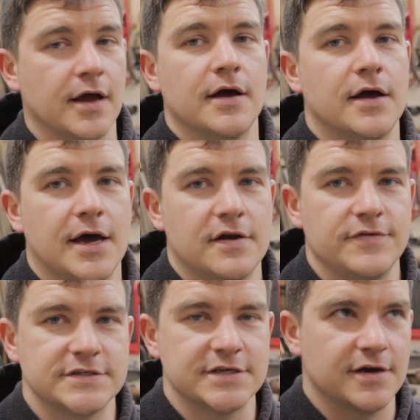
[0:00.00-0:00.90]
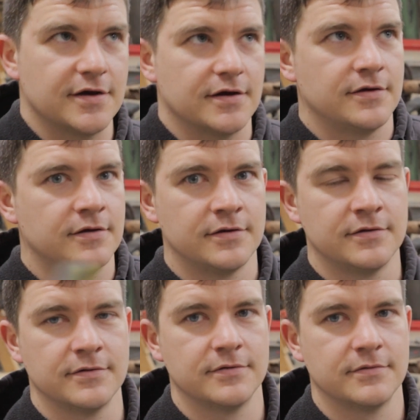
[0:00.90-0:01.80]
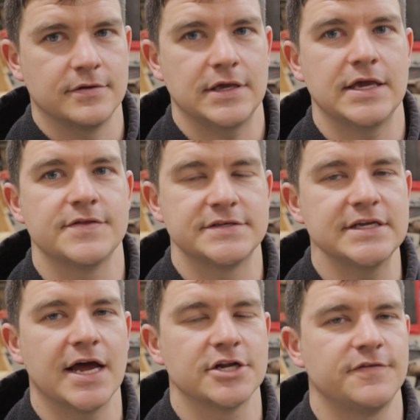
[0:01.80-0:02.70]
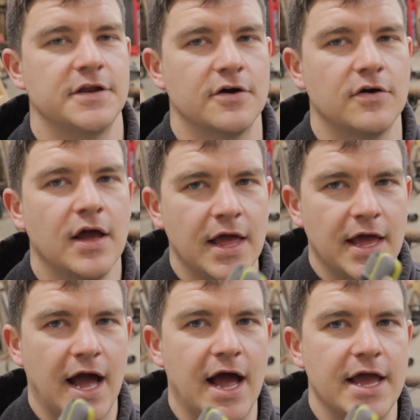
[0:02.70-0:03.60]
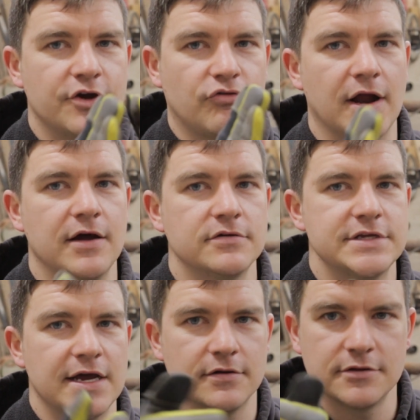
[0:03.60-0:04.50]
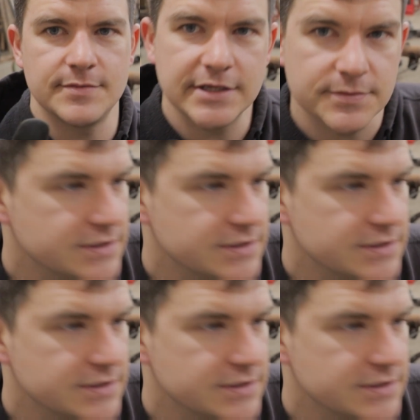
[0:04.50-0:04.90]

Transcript: I don't know if you saw in the C-notch video, I ground down, let me get the